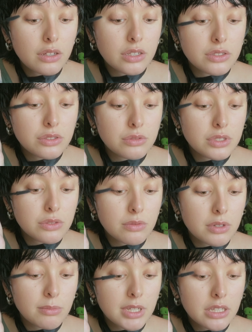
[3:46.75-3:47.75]
Because you just
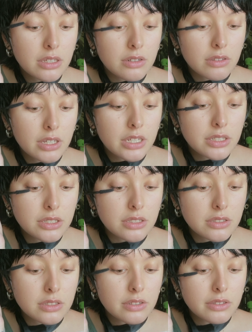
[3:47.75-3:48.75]
want to make your
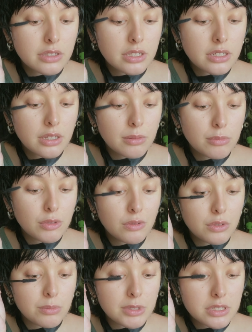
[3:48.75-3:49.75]
lashes all thick and
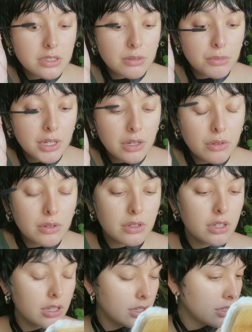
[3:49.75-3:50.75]
bold, but
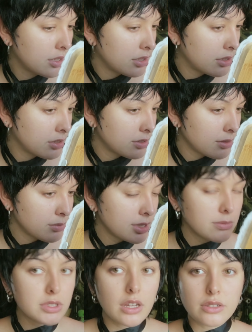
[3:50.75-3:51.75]

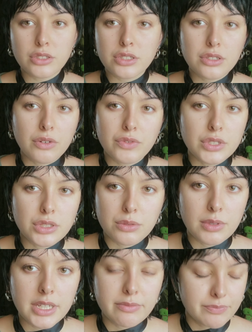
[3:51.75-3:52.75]
sometimes I'll just
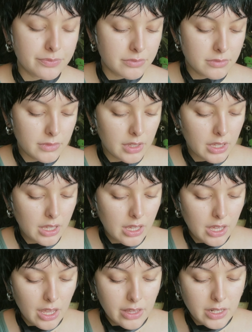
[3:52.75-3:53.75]
overdo it
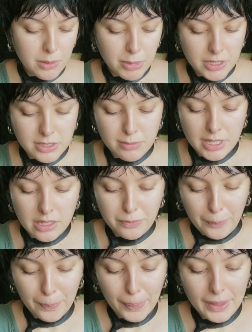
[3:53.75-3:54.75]
and then it bugs me
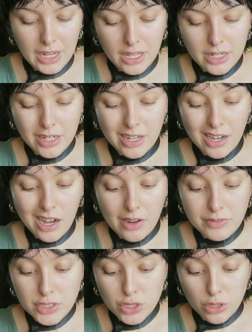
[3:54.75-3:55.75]
and I
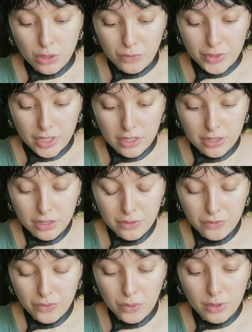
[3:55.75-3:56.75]
have to start over
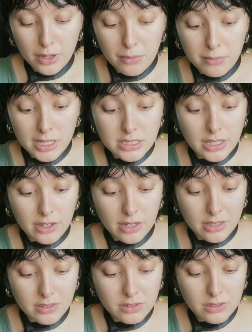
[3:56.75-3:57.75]
for
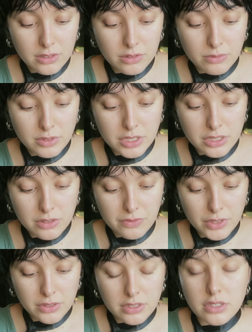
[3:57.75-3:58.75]
mascara, which
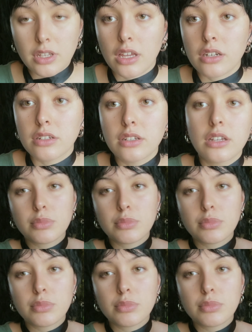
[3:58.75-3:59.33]
feels insane.